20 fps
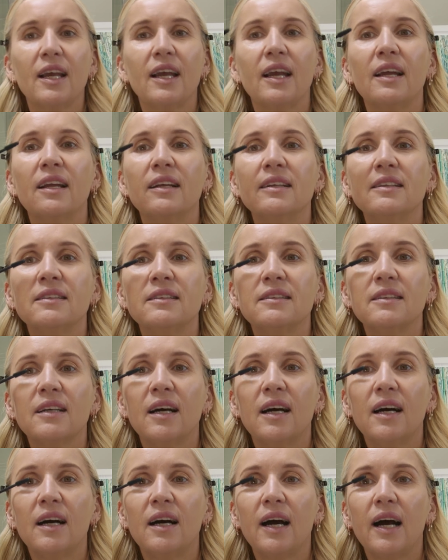And
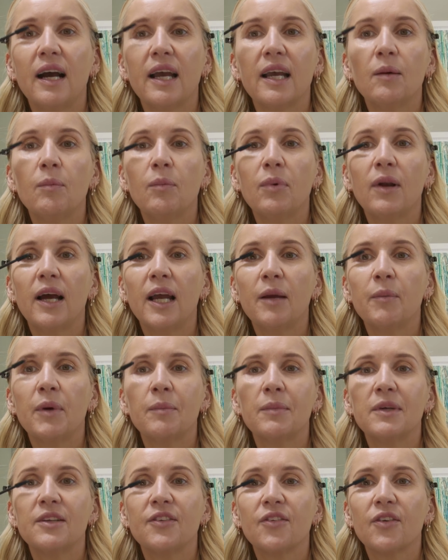I apply my
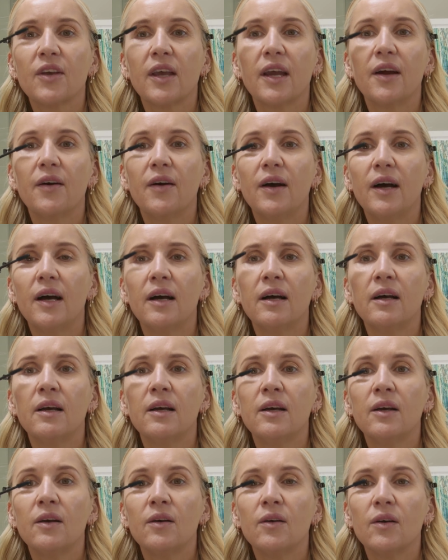mascara,
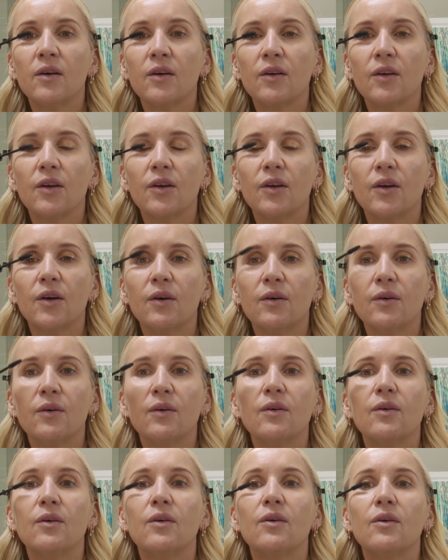you know,
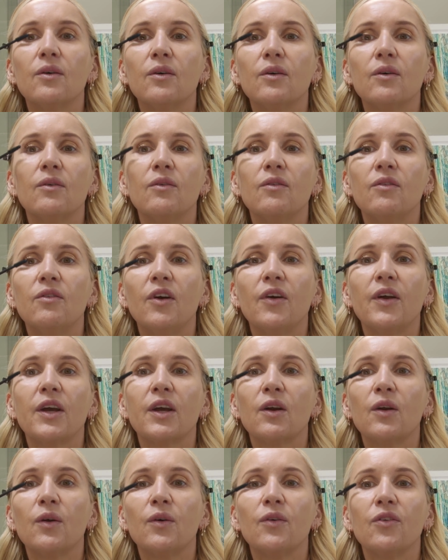very
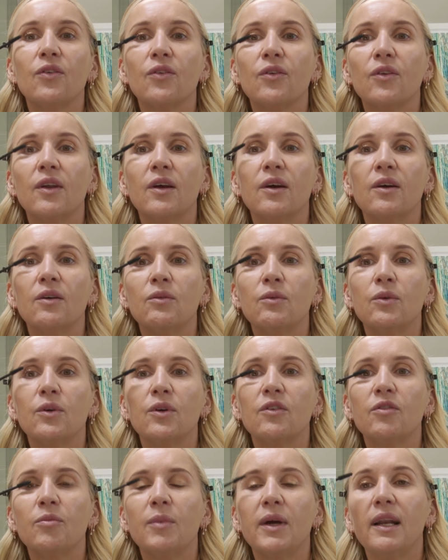close to the root
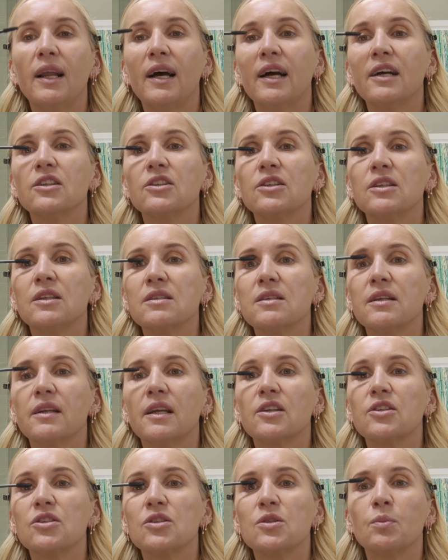of my lashes, and
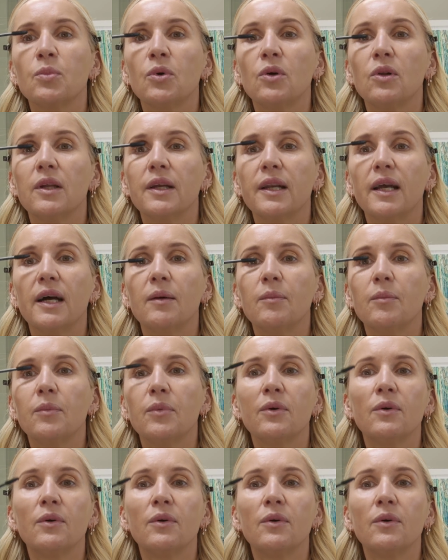I just pull it up.